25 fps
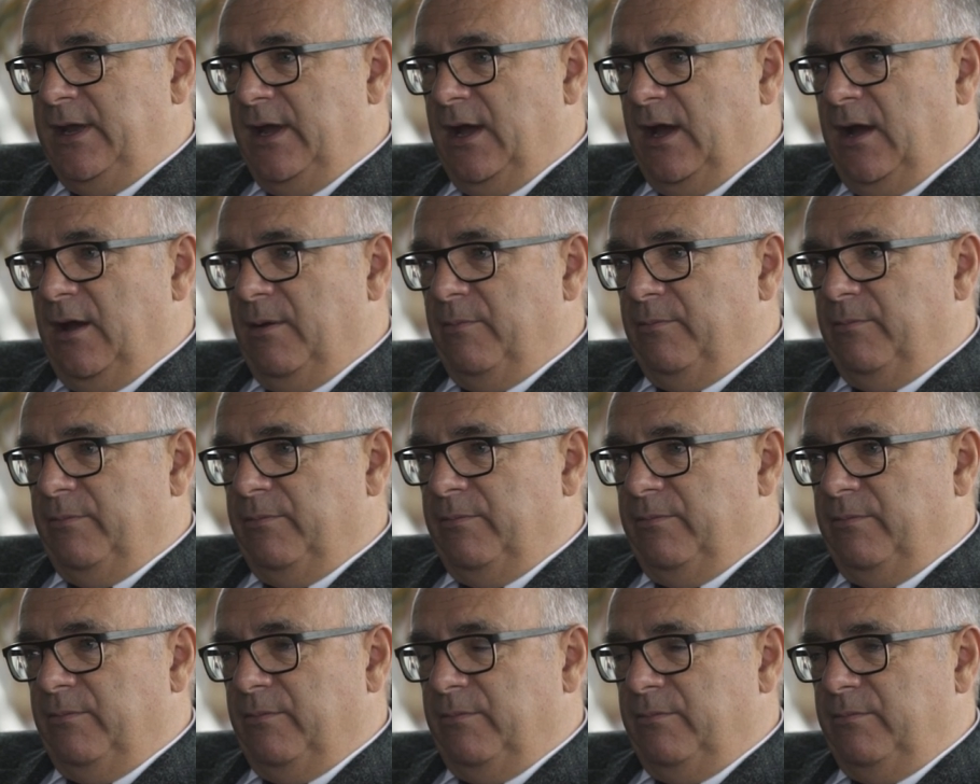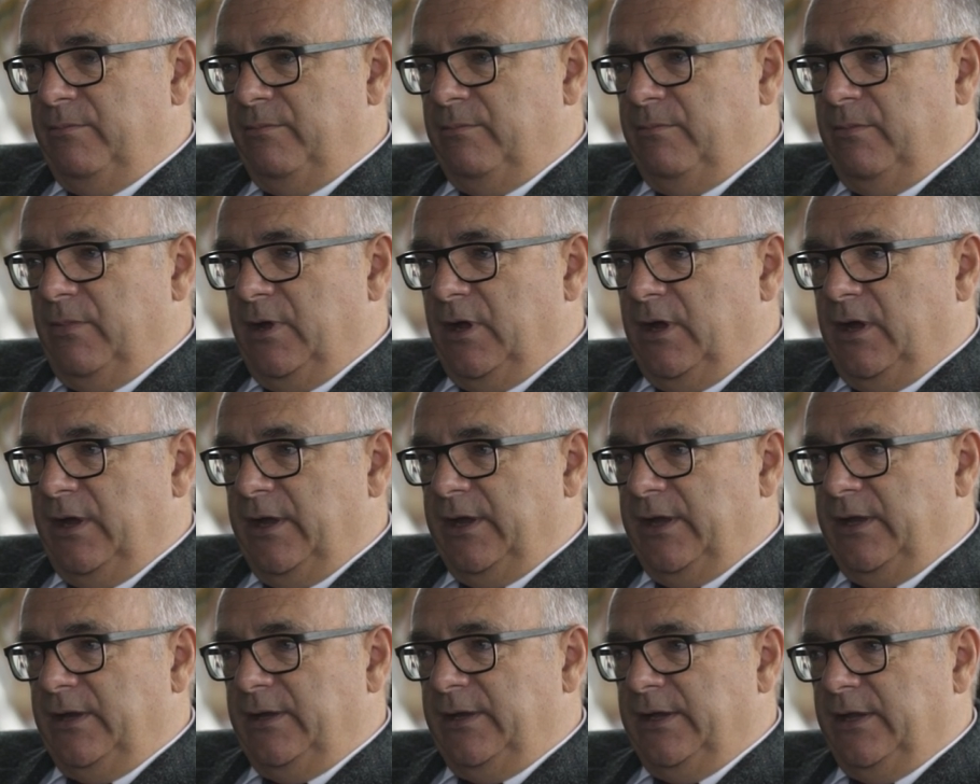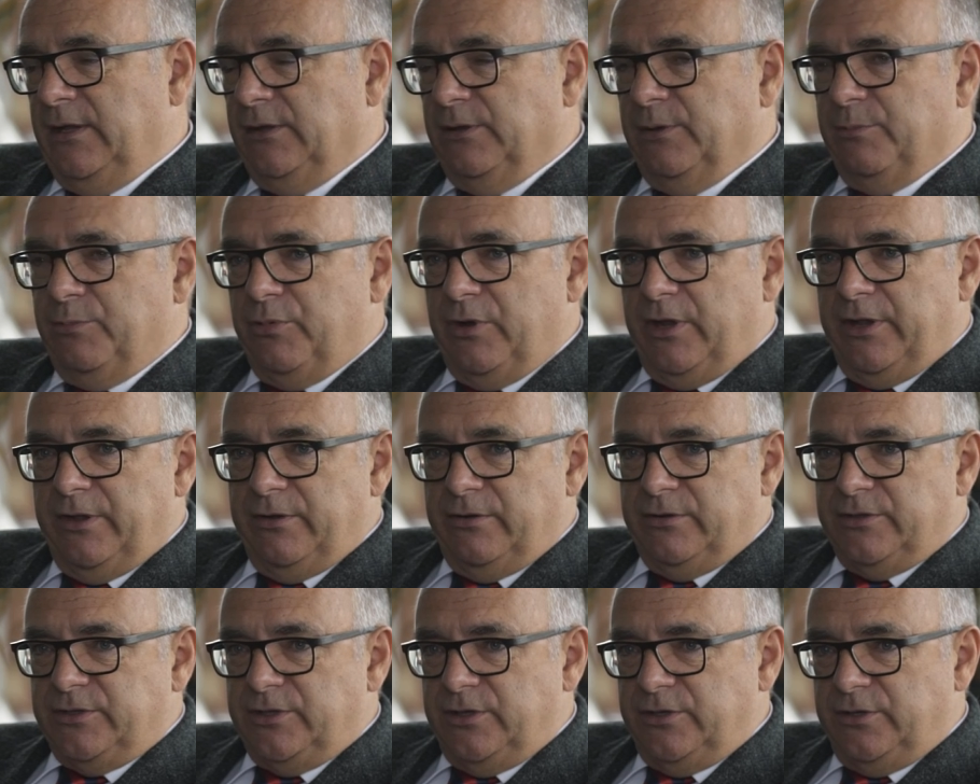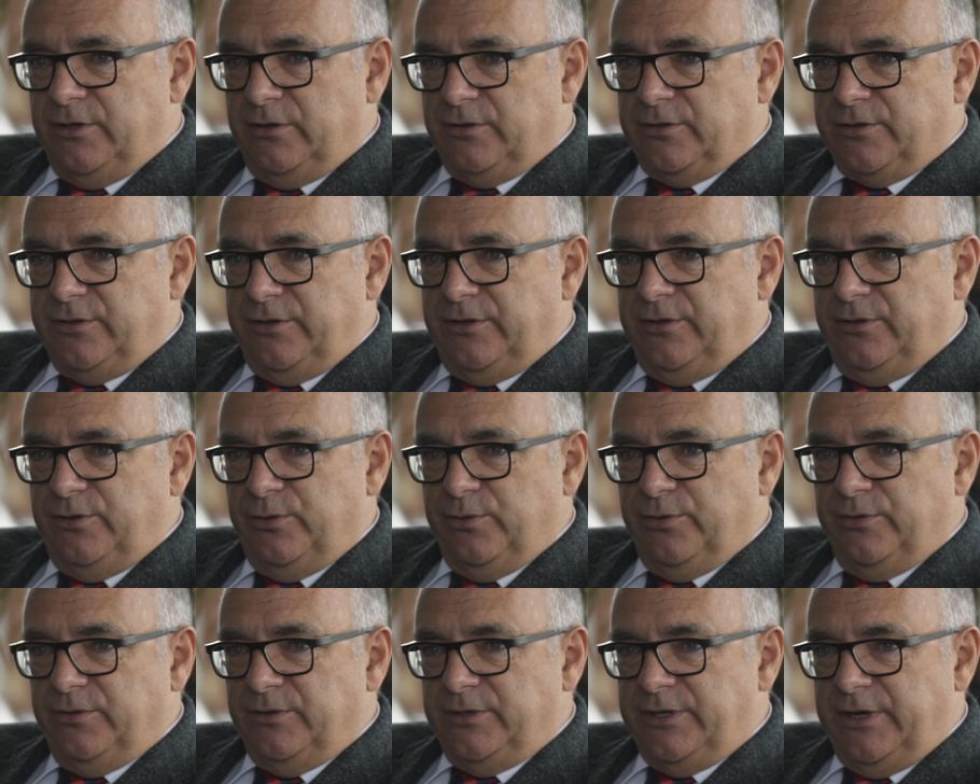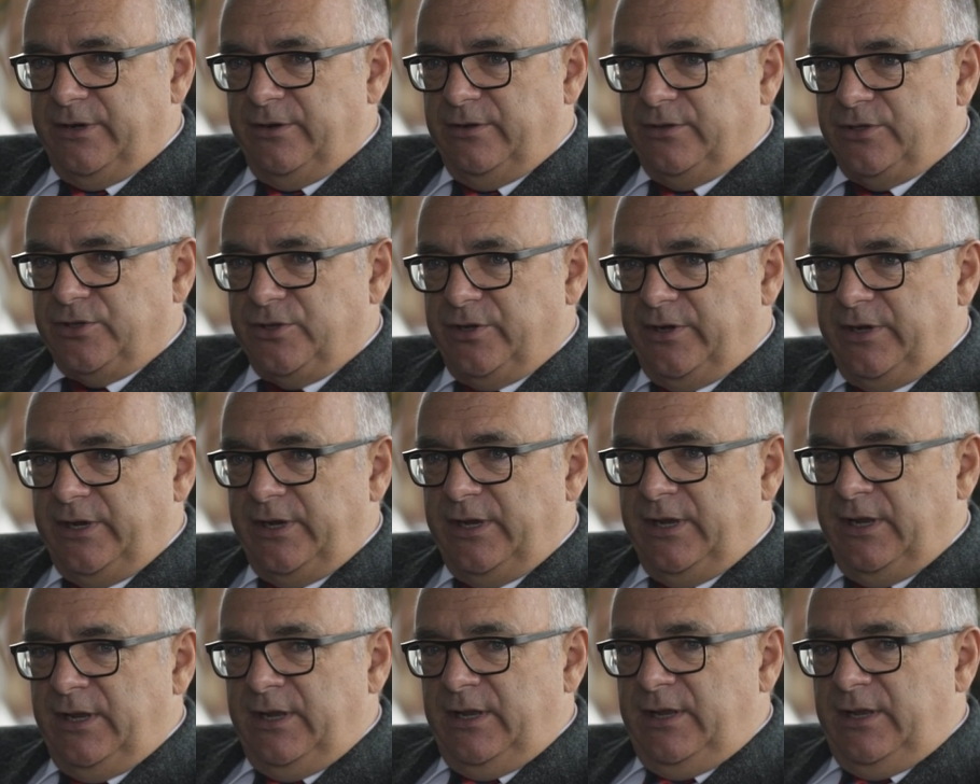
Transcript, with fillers: um, my elder brother is a doctor in the Northern Territory.